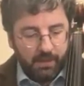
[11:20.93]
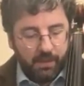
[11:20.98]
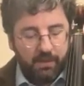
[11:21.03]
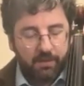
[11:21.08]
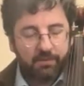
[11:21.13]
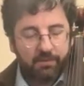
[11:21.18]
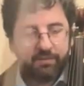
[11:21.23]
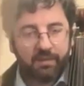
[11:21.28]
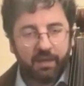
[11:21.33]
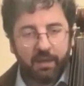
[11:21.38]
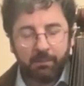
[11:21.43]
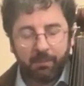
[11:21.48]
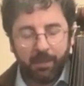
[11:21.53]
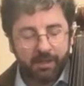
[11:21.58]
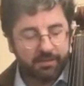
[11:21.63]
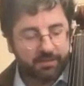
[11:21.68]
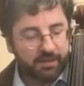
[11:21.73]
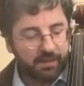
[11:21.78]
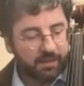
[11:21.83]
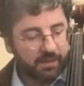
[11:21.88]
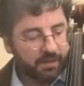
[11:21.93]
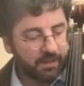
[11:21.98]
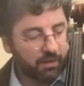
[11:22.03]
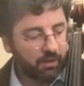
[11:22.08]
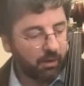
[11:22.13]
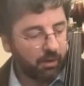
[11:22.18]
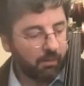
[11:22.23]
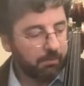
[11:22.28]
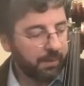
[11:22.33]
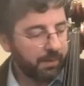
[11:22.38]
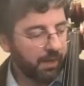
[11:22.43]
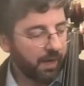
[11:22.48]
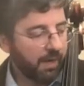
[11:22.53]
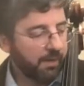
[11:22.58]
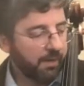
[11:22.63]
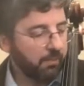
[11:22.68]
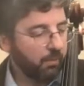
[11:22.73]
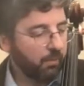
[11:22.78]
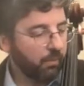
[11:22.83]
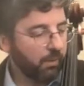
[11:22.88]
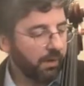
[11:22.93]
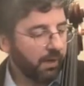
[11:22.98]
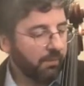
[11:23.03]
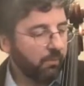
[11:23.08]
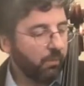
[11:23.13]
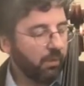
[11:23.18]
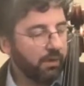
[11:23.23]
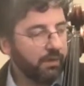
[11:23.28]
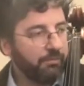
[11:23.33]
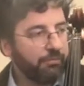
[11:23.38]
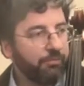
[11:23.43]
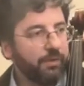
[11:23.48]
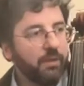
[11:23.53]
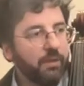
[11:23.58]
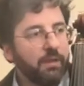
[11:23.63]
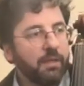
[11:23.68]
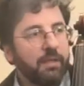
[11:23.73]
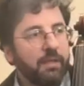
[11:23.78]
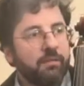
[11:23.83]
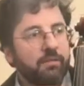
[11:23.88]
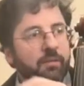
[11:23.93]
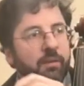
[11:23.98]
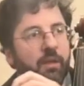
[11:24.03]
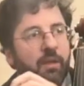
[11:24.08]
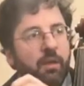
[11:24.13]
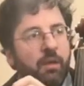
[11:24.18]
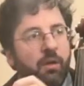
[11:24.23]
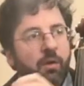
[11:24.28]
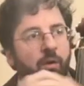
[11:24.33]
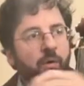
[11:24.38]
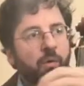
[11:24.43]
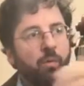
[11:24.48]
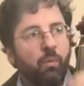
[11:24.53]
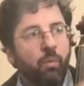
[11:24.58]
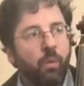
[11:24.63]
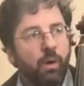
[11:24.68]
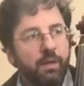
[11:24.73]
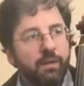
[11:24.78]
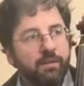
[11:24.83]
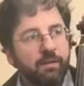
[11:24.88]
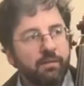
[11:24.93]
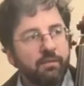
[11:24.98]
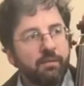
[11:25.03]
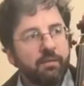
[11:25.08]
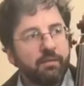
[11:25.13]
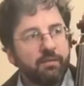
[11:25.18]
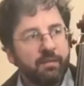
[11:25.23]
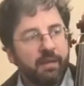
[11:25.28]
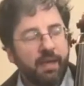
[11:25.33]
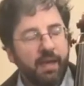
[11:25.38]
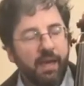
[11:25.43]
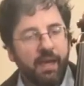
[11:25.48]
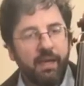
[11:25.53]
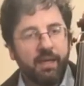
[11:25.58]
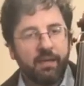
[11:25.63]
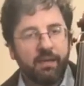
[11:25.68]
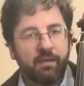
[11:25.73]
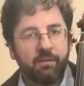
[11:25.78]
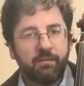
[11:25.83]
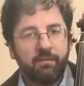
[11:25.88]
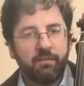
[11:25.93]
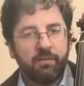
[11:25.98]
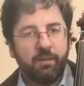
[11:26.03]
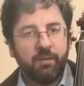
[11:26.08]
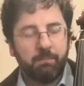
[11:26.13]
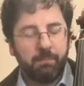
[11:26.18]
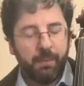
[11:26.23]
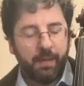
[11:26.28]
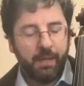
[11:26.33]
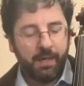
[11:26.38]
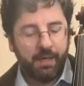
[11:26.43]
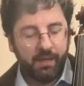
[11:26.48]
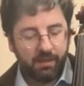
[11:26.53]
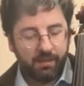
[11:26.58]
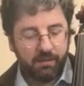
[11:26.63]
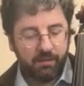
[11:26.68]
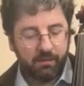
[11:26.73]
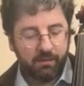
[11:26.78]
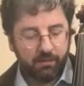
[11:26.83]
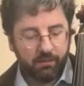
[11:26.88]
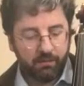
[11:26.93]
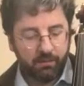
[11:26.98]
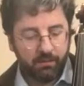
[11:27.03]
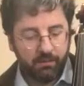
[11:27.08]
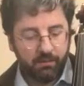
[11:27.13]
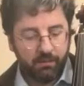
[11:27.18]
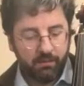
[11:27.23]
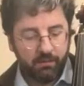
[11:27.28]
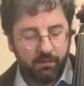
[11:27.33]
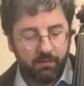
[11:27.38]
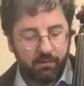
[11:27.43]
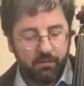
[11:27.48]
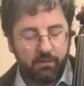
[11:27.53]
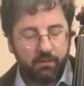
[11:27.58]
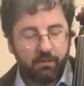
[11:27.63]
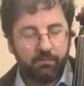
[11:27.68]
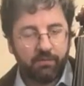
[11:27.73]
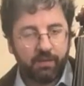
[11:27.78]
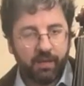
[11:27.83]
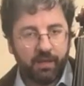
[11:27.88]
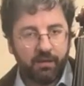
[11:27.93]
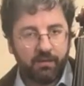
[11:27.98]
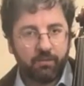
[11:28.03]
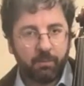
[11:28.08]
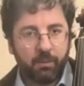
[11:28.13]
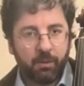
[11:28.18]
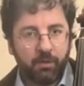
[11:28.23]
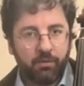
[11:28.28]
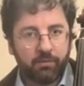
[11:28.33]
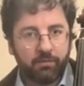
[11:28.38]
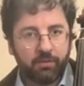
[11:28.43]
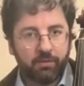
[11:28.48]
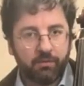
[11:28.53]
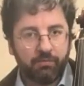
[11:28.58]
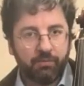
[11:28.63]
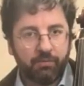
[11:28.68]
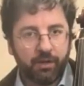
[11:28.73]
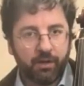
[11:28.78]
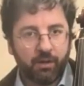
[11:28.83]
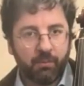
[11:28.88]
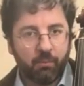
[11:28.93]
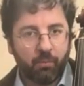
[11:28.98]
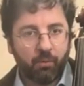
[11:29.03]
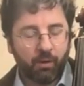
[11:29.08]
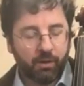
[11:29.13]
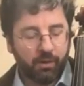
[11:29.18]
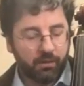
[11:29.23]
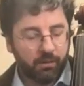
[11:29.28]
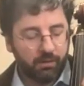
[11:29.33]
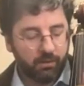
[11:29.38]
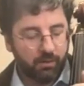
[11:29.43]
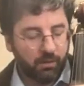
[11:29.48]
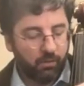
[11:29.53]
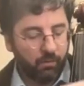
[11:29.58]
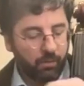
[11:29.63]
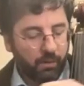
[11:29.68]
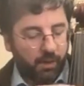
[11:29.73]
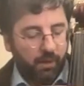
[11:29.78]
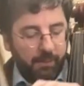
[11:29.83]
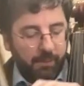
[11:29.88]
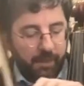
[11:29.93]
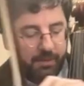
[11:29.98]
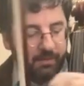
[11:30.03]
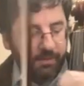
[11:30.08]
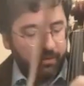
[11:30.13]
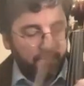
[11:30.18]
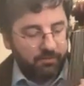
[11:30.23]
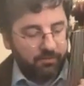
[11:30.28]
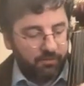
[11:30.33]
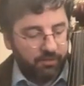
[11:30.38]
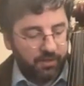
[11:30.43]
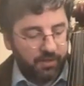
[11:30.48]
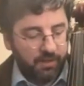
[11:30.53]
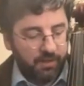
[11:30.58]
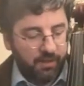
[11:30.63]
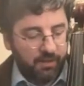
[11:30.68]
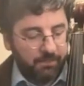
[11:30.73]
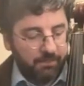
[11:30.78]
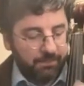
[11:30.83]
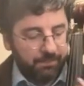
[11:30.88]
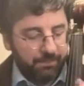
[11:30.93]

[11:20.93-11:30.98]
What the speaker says: Same idea here, but what I want to feel is, what does it take to pin the tennis ball to the fingerboard? When I'm at this G,